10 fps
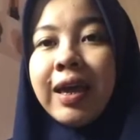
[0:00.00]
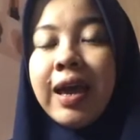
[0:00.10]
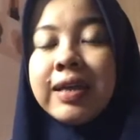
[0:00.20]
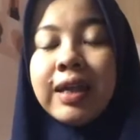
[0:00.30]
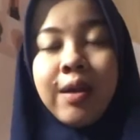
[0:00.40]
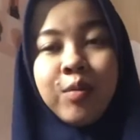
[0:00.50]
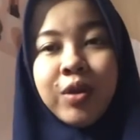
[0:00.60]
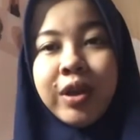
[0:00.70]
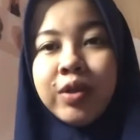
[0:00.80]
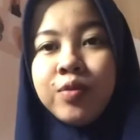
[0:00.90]

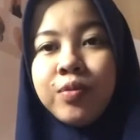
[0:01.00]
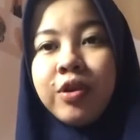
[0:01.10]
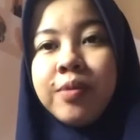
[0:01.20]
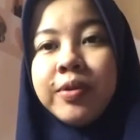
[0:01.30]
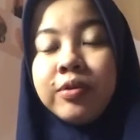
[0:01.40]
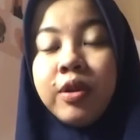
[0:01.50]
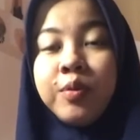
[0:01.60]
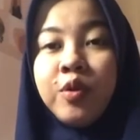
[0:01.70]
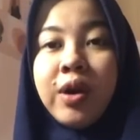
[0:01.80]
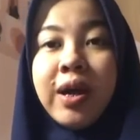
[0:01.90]
Assalamualaikum warahmatullahi
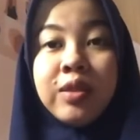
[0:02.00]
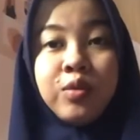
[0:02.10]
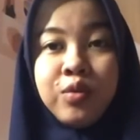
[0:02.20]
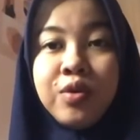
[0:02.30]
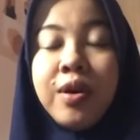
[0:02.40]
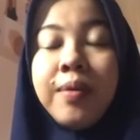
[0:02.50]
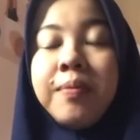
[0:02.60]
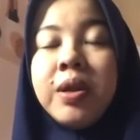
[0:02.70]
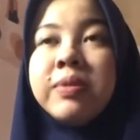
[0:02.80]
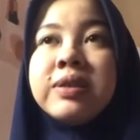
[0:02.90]
wabarakatuh. My
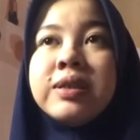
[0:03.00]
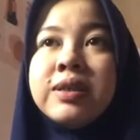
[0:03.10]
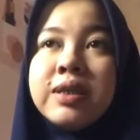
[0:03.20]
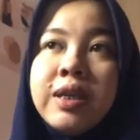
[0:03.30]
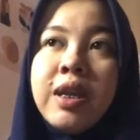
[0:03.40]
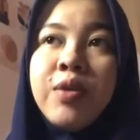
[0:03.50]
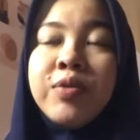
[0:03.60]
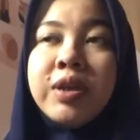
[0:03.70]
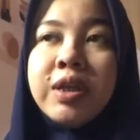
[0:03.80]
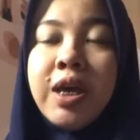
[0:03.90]
name is Istinanda
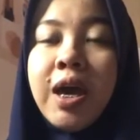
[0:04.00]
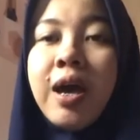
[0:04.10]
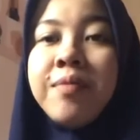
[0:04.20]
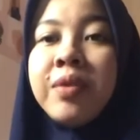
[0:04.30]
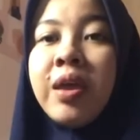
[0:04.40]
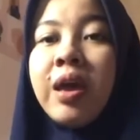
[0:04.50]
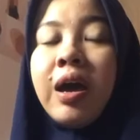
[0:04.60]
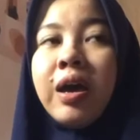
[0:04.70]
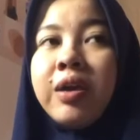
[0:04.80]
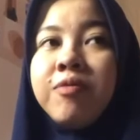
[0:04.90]
Widya.
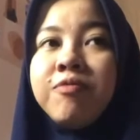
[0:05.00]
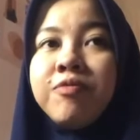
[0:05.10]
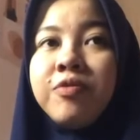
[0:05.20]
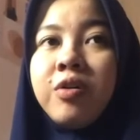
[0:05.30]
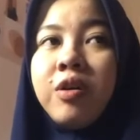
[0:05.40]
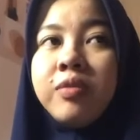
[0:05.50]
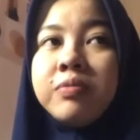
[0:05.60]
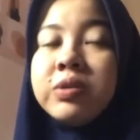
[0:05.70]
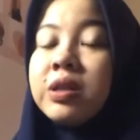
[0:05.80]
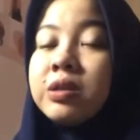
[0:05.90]
I am
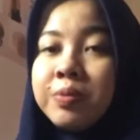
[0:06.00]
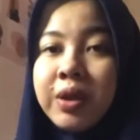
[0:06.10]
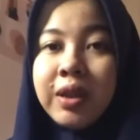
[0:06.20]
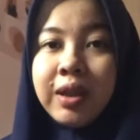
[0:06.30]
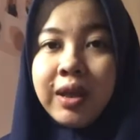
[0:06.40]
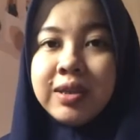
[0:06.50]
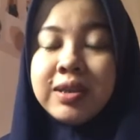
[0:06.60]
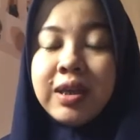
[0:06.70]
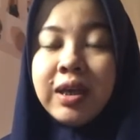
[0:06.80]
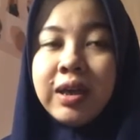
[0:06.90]
from 6B class.
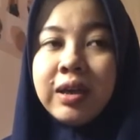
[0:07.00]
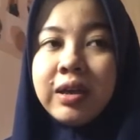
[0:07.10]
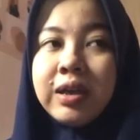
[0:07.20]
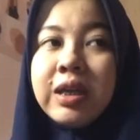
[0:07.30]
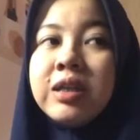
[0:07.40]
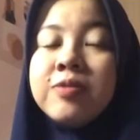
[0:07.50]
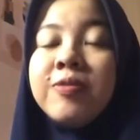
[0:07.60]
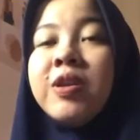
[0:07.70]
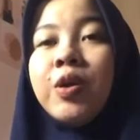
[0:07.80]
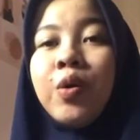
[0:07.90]
In this
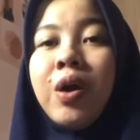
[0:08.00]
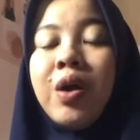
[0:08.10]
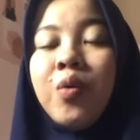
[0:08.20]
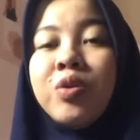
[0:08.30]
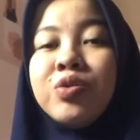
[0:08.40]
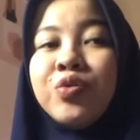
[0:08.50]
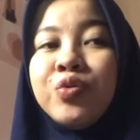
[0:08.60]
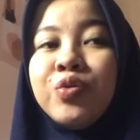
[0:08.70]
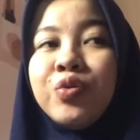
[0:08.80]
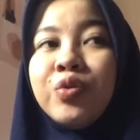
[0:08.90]
video, I want
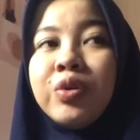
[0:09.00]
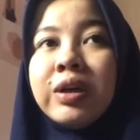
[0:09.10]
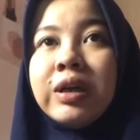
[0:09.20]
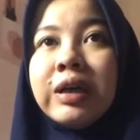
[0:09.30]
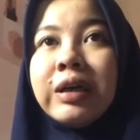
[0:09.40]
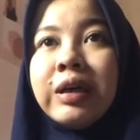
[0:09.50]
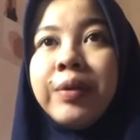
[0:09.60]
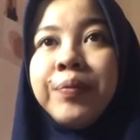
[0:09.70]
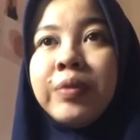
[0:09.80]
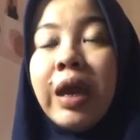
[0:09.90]
to
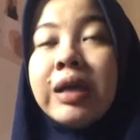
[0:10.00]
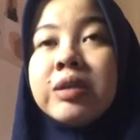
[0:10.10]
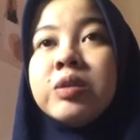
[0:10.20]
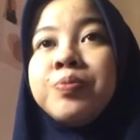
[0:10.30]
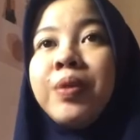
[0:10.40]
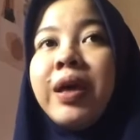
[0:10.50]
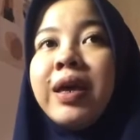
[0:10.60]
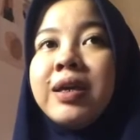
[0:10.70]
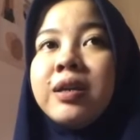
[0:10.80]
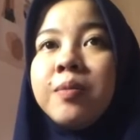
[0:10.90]

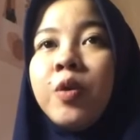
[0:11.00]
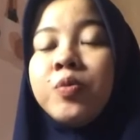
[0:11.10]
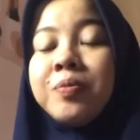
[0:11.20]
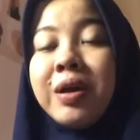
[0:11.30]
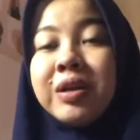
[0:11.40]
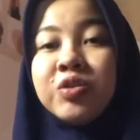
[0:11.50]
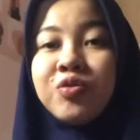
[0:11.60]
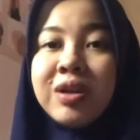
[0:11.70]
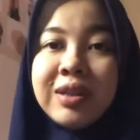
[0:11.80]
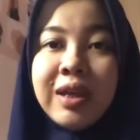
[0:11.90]
explain about my
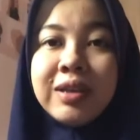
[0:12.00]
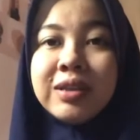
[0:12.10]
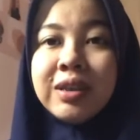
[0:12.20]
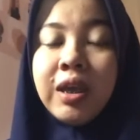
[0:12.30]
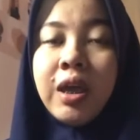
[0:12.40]
strategy